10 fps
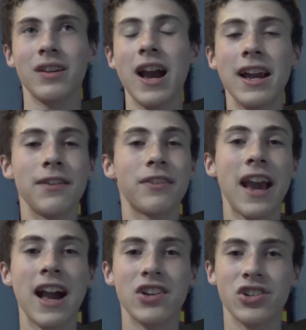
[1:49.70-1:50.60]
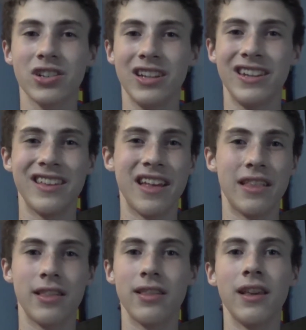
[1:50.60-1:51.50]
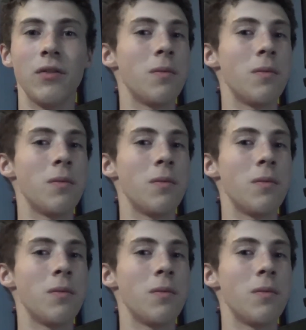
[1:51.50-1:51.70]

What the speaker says: kind of casually that it